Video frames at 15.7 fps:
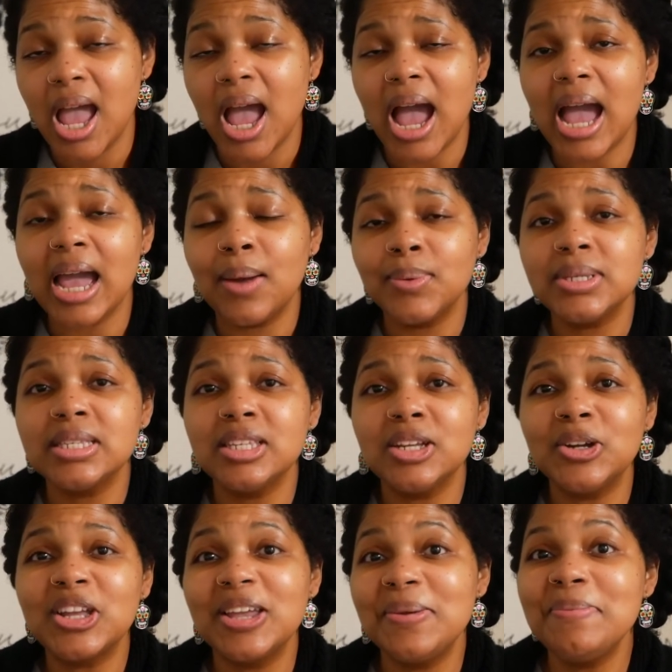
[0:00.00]
I was
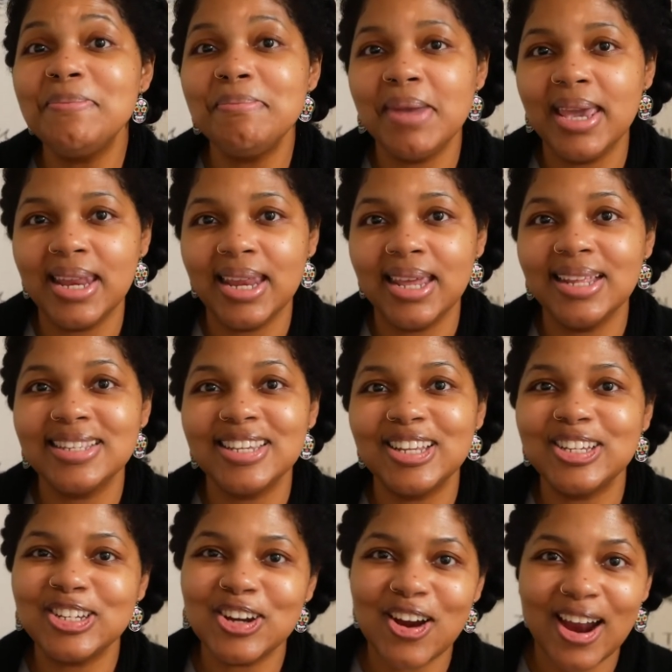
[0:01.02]
still committed to
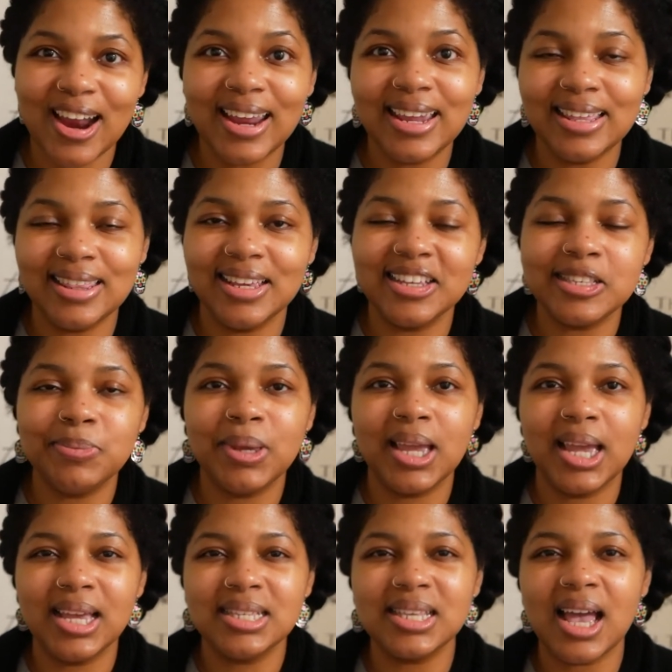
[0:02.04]
trying this
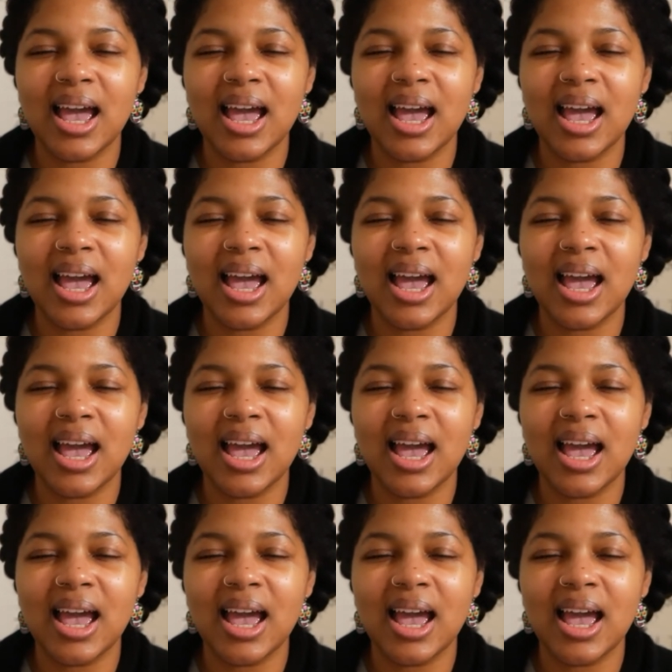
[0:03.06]
because